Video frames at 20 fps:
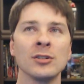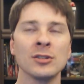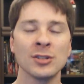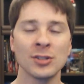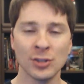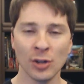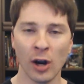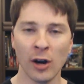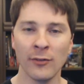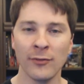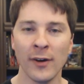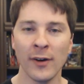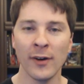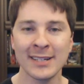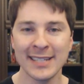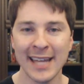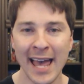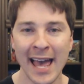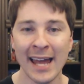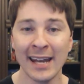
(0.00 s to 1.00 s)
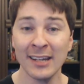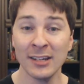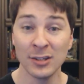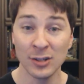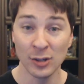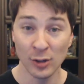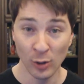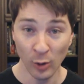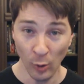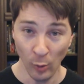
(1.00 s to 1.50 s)
Star Fox at
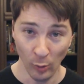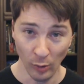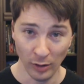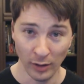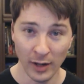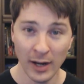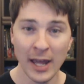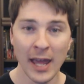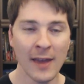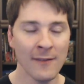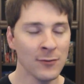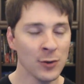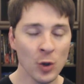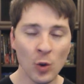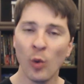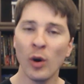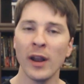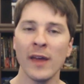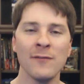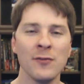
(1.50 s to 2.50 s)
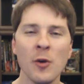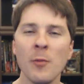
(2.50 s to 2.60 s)
its core. If you want,